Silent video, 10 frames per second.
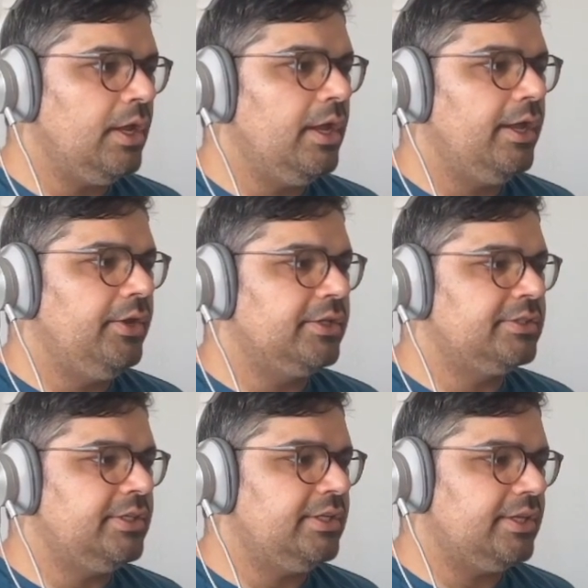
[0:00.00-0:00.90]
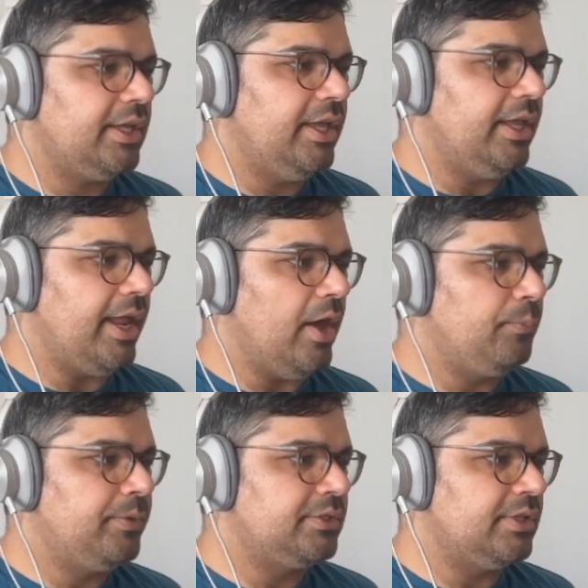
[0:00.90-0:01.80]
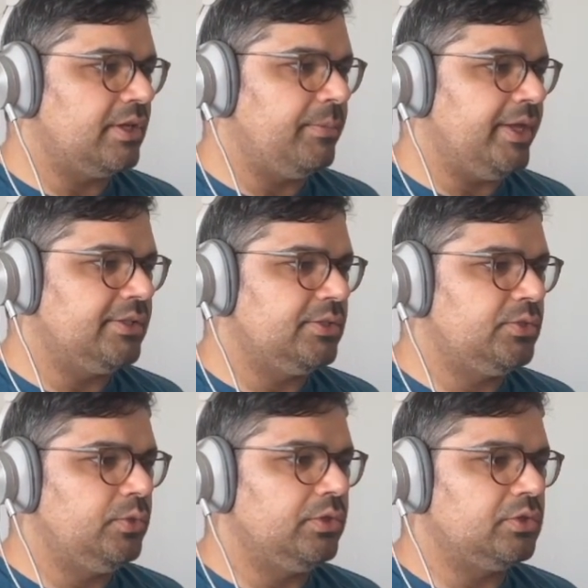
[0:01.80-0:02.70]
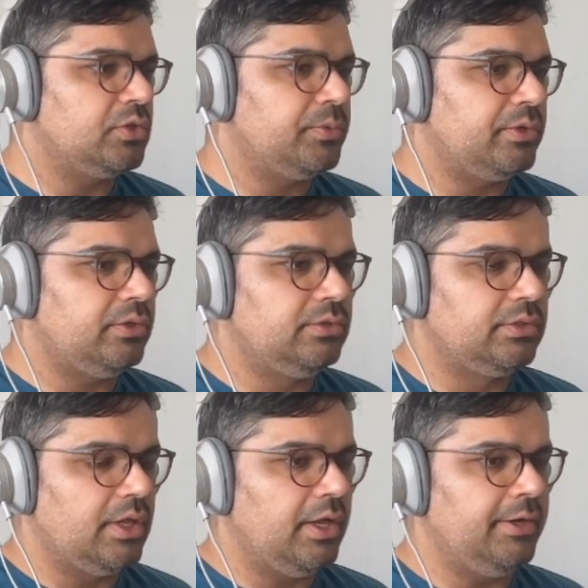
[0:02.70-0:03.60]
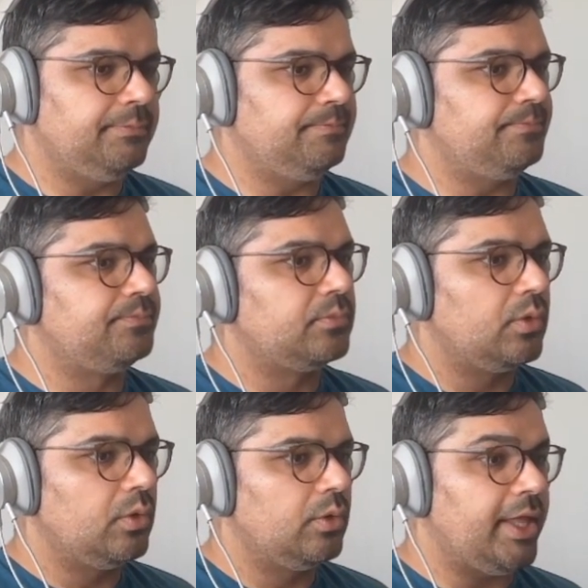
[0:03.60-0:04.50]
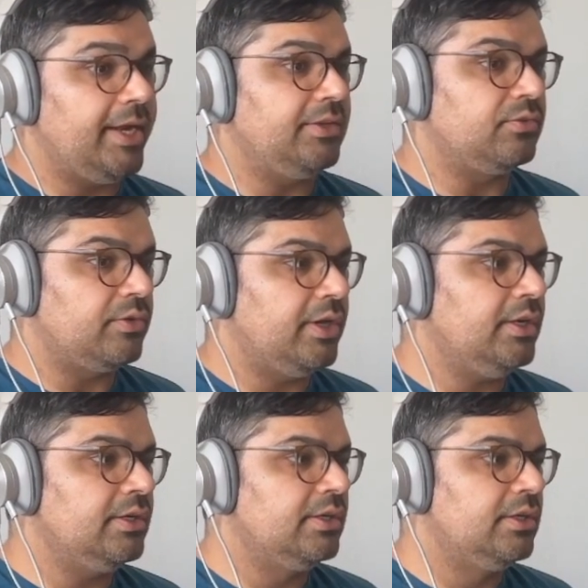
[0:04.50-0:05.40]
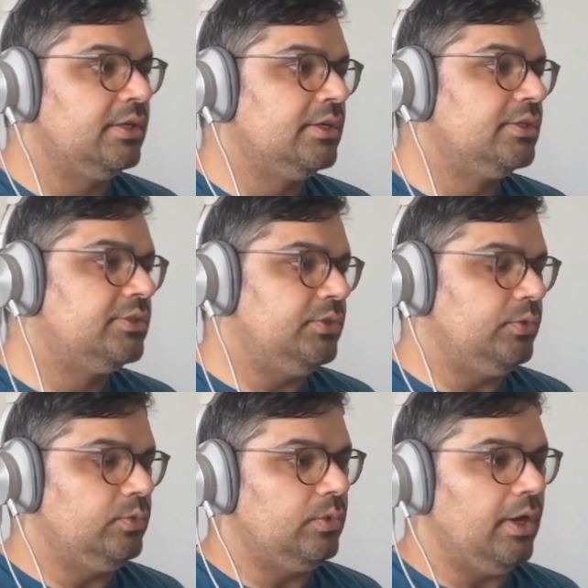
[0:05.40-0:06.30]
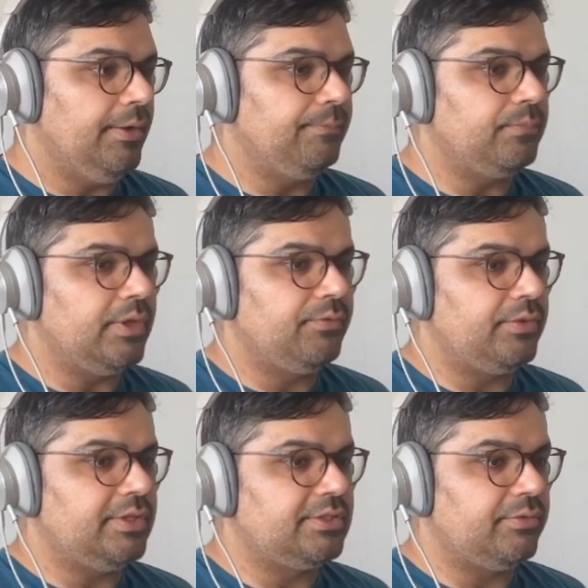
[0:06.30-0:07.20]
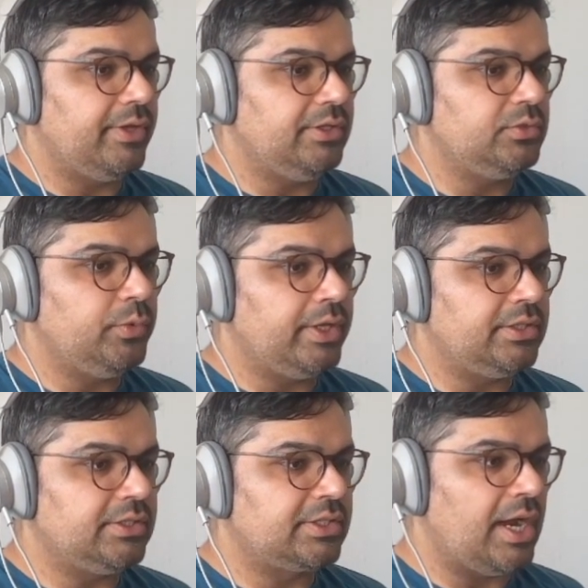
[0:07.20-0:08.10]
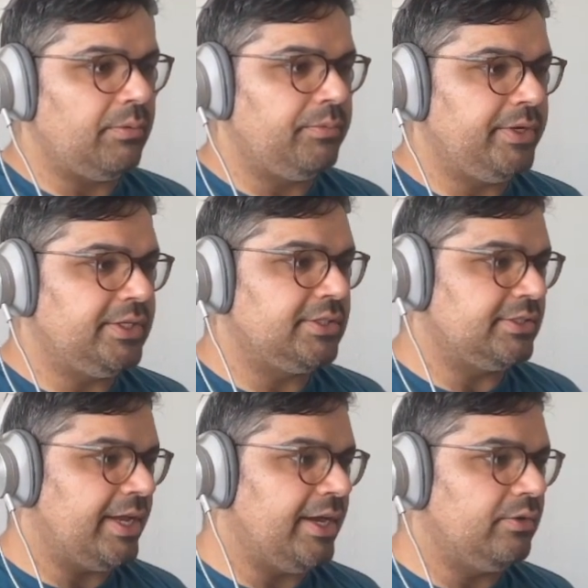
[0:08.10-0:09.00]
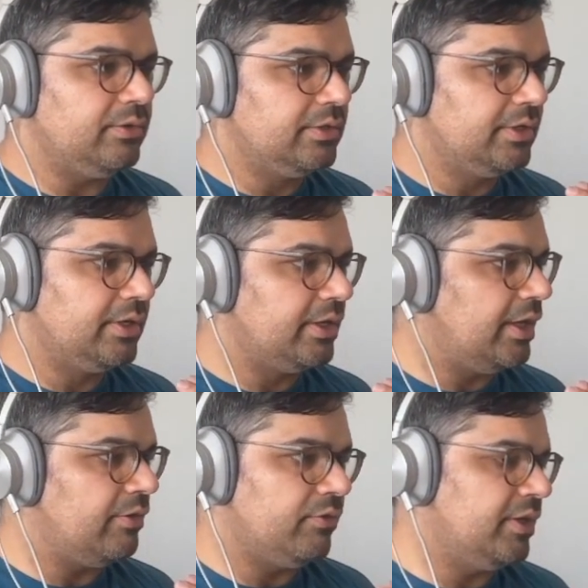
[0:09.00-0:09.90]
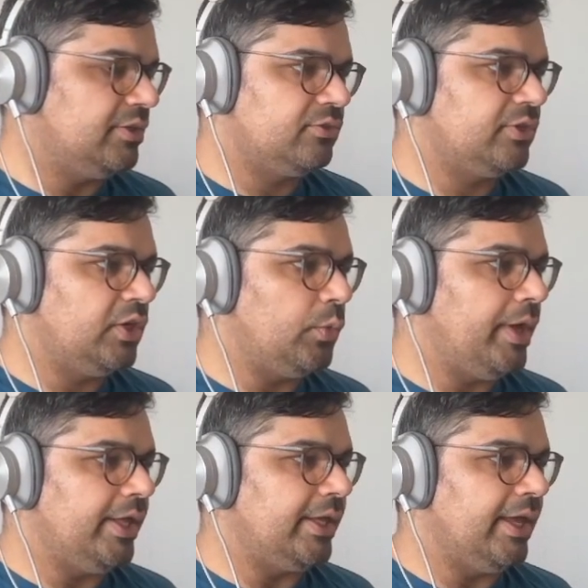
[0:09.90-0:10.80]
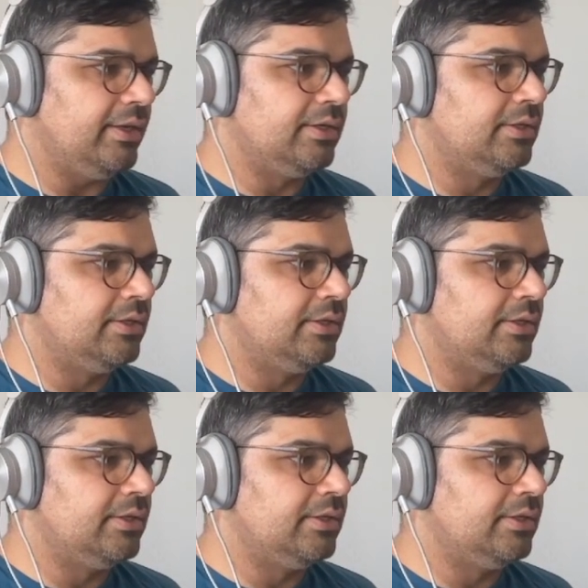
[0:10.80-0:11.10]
And you can see that it outputs the commands to the terminal that it's running. So if this fails, we can just copy paste this out and run it straight away again.